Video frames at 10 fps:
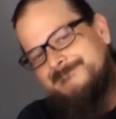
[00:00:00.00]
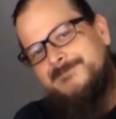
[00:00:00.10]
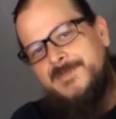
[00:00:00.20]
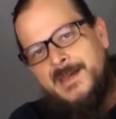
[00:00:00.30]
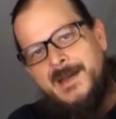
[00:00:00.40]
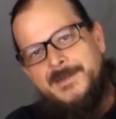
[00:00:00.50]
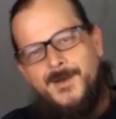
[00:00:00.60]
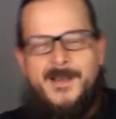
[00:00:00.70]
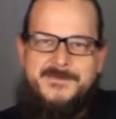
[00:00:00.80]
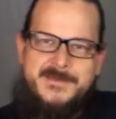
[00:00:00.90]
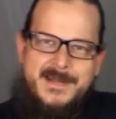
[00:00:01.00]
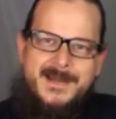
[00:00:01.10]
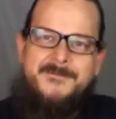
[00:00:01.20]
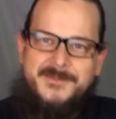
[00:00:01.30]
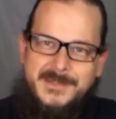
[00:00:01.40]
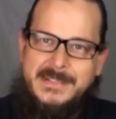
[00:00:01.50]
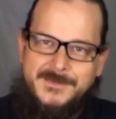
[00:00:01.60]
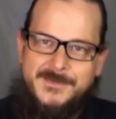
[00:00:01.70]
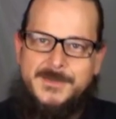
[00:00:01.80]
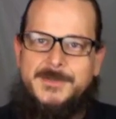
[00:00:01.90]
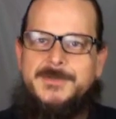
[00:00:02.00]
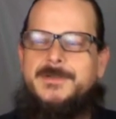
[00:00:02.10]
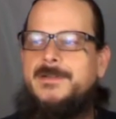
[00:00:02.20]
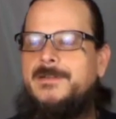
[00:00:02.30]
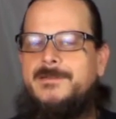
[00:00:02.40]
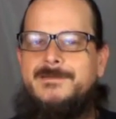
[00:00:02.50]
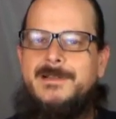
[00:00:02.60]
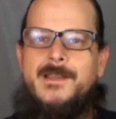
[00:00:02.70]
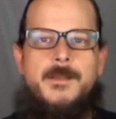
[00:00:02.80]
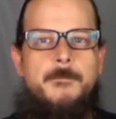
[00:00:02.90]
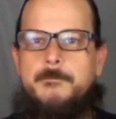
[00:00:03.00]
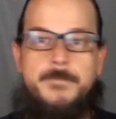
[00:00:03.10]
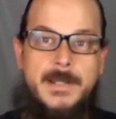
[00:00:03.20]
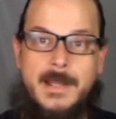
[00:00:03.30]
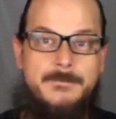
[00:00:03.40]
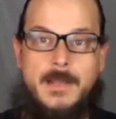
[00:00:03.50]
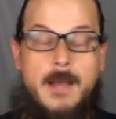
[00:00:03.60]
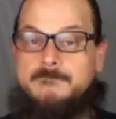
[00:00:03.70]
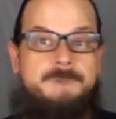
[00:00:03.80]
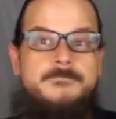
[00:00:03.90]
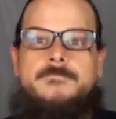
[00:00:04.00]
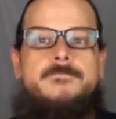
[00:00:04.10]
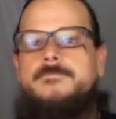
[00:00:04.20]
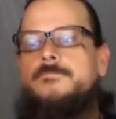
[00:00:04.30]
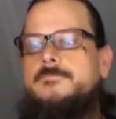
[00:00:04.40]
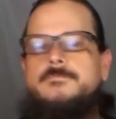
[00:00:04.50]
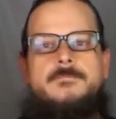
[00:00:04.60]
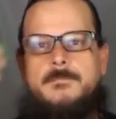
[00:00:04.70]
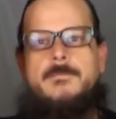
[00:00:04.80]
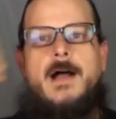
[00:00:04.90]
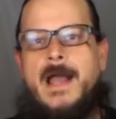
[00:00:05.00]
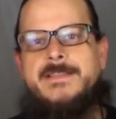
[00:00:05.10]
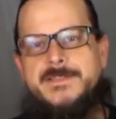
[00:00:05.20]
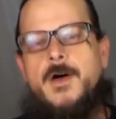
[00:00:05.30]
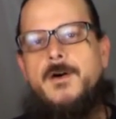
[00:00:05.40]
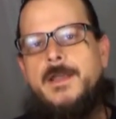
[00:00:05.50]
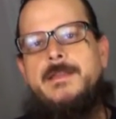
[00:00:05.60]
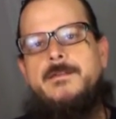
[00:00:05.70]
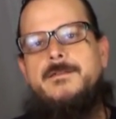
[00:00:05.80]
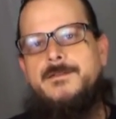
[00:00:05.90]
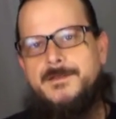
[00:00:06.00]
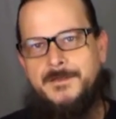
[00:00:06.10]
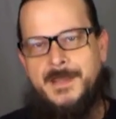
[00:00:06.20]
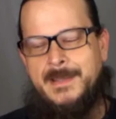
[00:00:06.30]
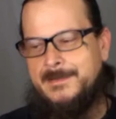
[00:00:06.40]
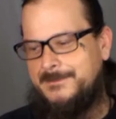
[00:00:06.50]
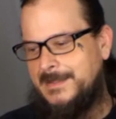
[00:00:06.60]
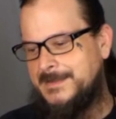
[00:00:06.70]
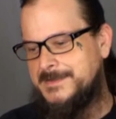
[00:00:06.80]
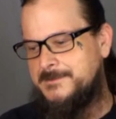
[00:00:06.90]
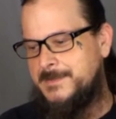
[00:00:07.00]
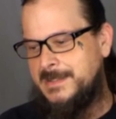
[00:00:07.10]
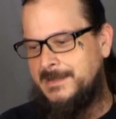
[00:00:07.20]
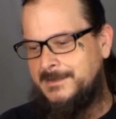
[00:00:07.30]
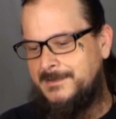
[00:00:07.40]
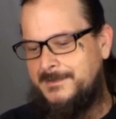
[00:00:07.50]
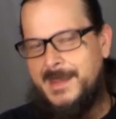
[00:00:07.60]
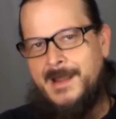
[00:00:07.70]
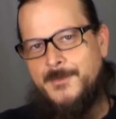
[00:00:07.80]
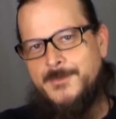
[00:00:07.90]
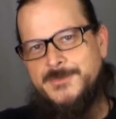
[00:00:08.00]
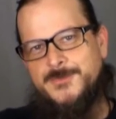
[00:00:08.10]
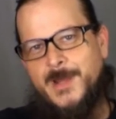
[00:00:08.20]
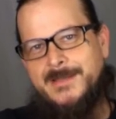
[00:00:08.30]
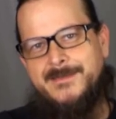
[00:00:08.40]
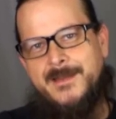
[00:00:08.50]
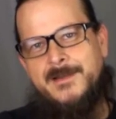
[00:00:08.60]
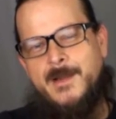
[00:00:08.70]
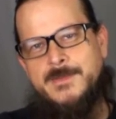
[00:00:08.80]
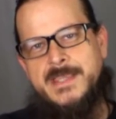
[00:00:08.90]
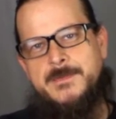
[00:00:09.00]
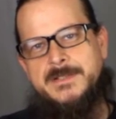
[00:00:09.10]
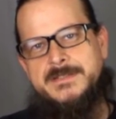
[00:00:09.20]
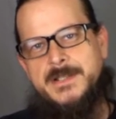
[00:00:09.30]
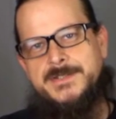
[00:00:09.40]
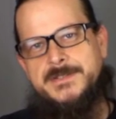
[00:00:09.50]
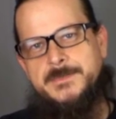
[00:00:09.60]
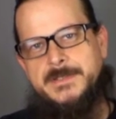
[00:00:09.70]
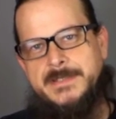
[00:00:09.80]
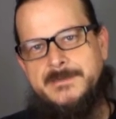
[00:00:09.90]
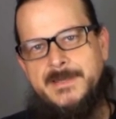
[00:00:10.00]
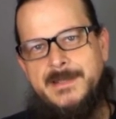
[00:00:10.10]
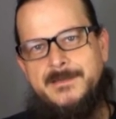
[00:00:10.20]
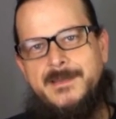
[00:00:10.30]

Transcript: Yeah, I know I've said I've seen too, but I saw it. Okay, that doesn't mean that I was right there and I was able to touch it to believe in it.